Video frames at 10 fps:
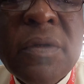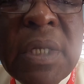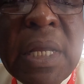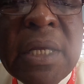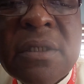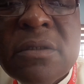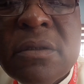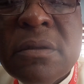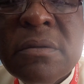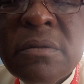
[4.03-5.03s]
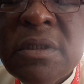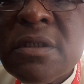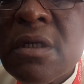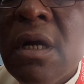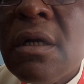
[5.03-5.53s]
would like to
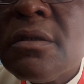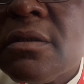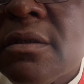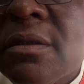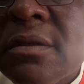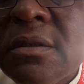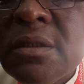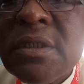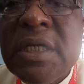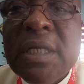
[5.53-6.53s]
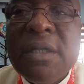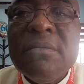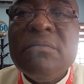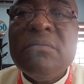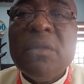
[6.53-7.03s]
discuss the
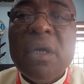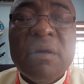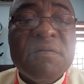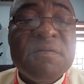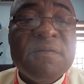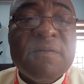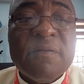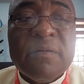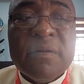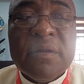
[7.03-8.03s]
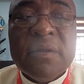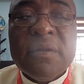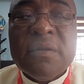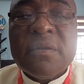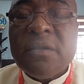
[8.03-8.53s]
theme of
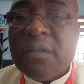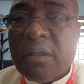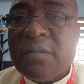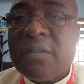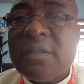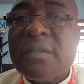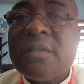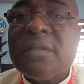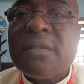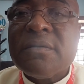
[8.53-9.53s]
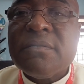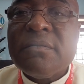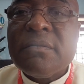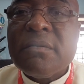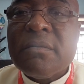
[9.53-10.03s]
justice,
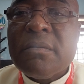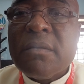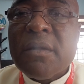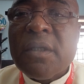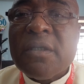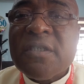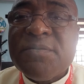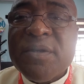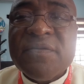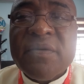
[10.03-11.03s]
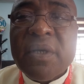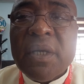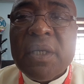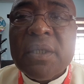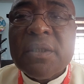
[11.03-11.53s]

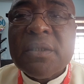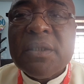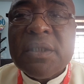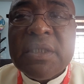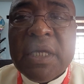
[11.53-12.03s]
specifically the